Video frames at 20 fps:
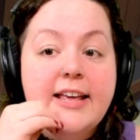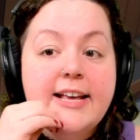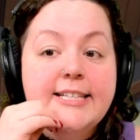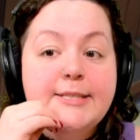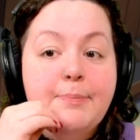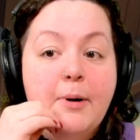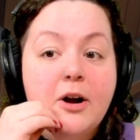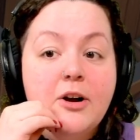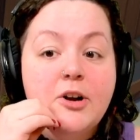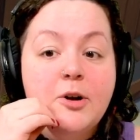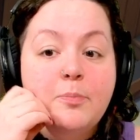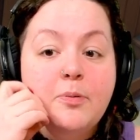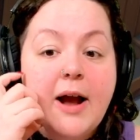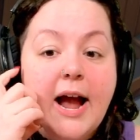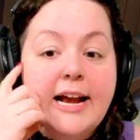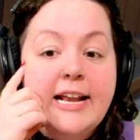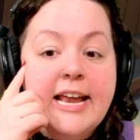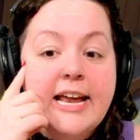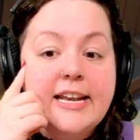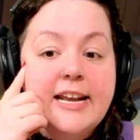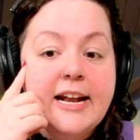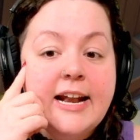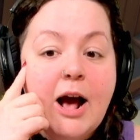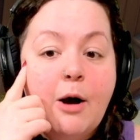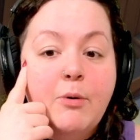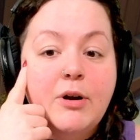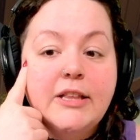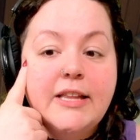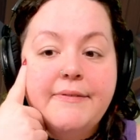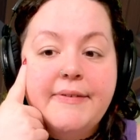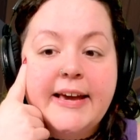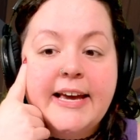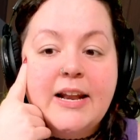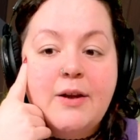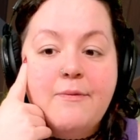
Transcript: his partner pregnant and now we're living in a